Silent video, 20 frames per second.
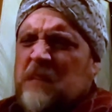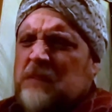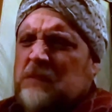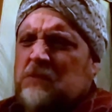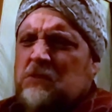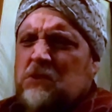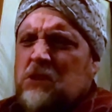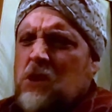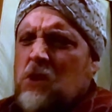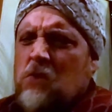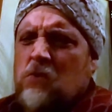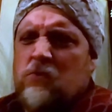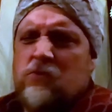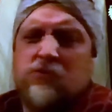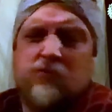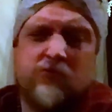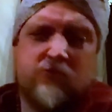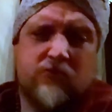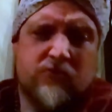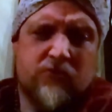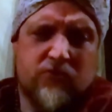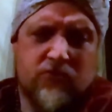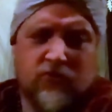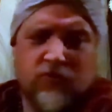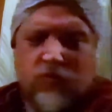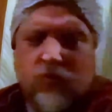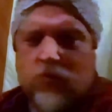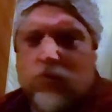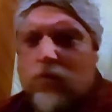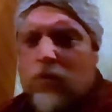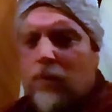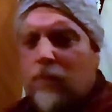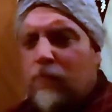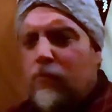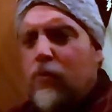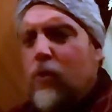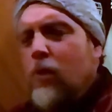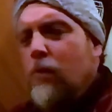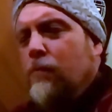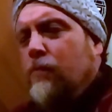No true
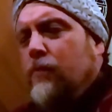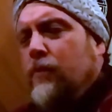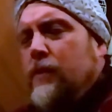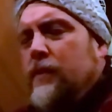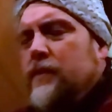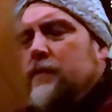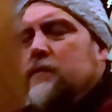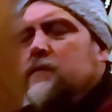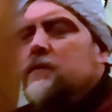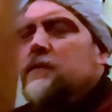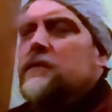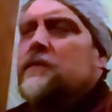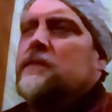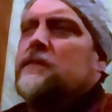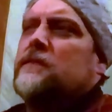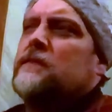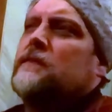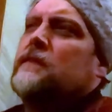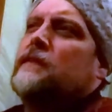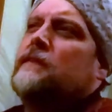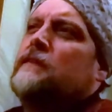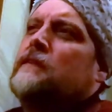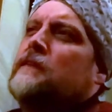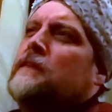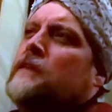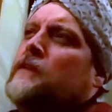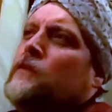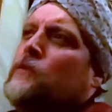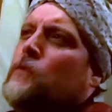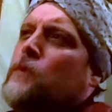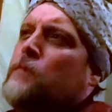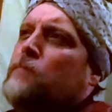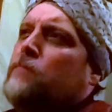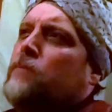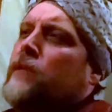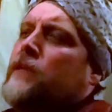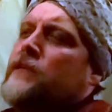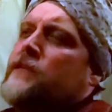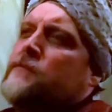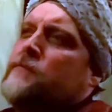appropriate
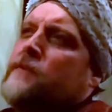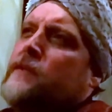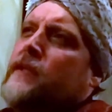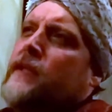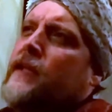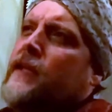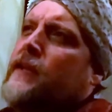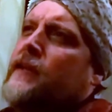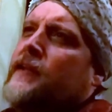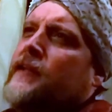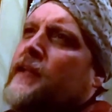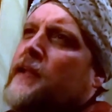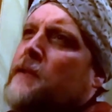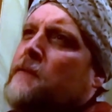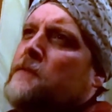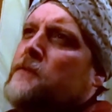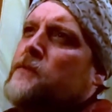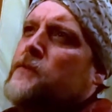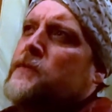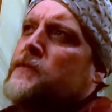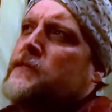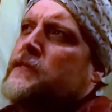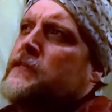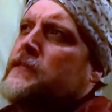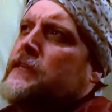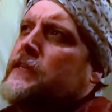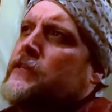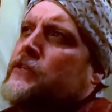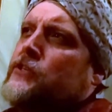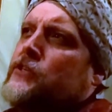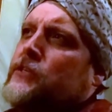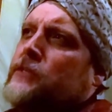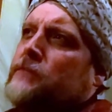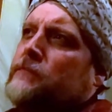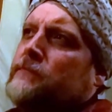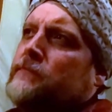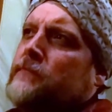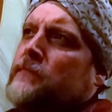replacement head came to his attention.